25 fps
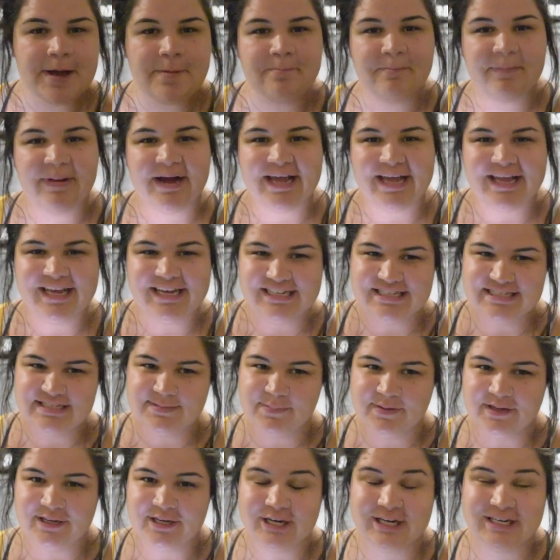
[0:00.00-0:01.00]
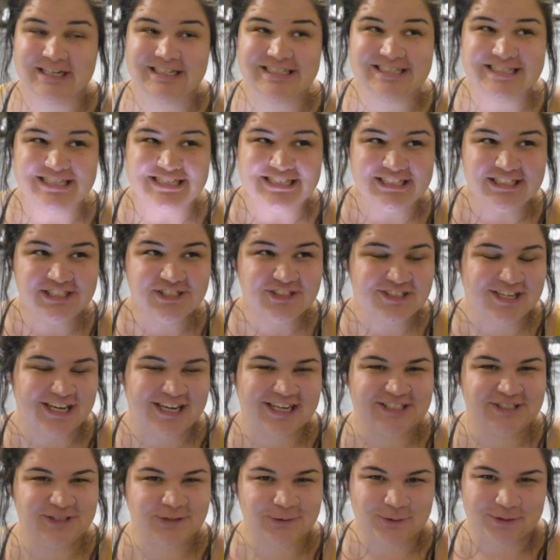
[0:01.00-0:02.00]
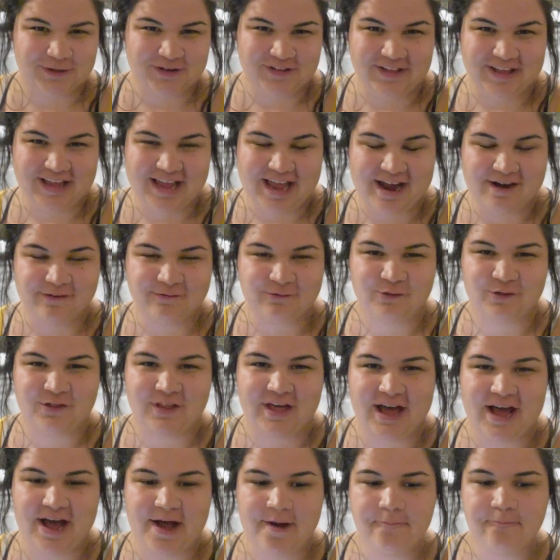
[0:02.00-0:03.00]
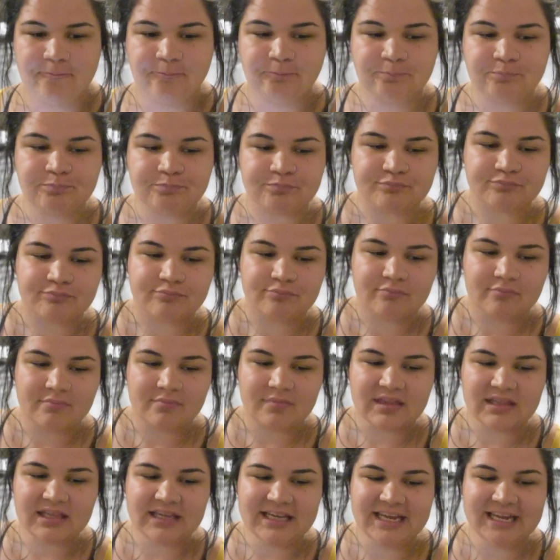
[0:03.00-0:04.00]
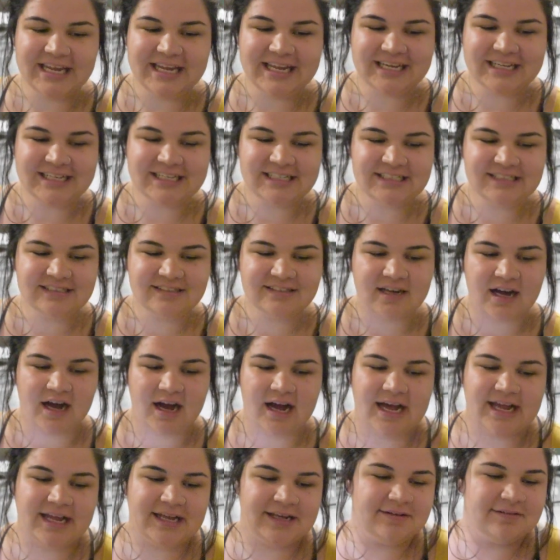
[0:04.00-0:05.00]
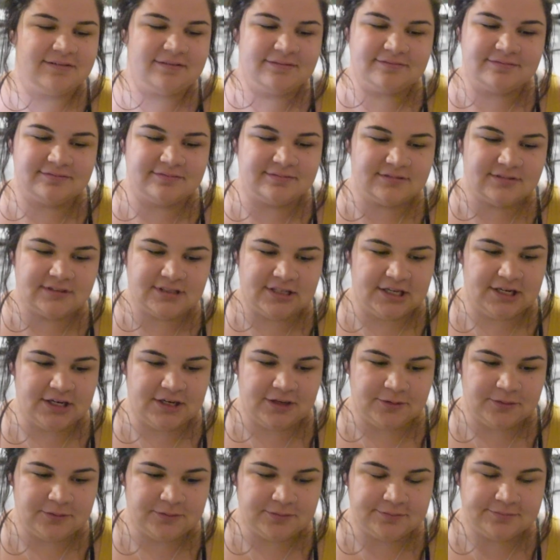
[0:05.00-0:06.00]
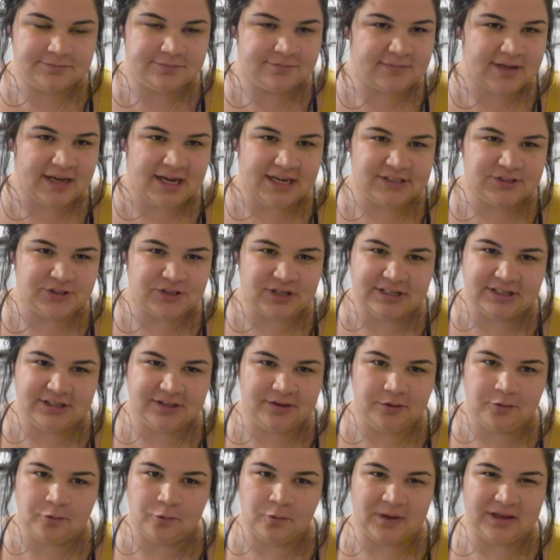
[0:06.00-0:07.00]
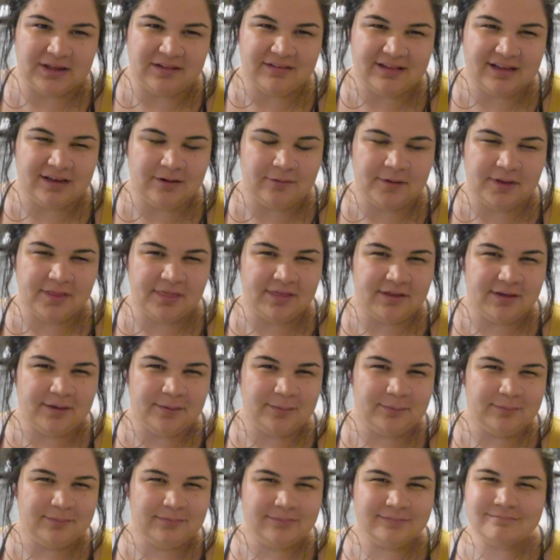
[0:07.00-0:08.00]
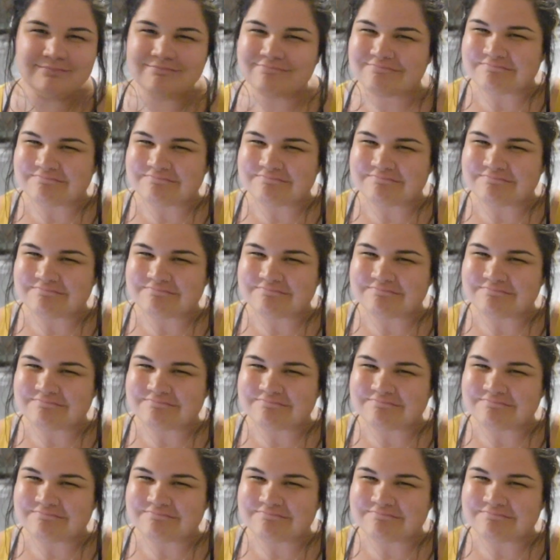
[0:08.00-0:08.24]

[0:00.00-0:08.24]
my husband got a TJ shortly after that. And I tried to go wheeling with him.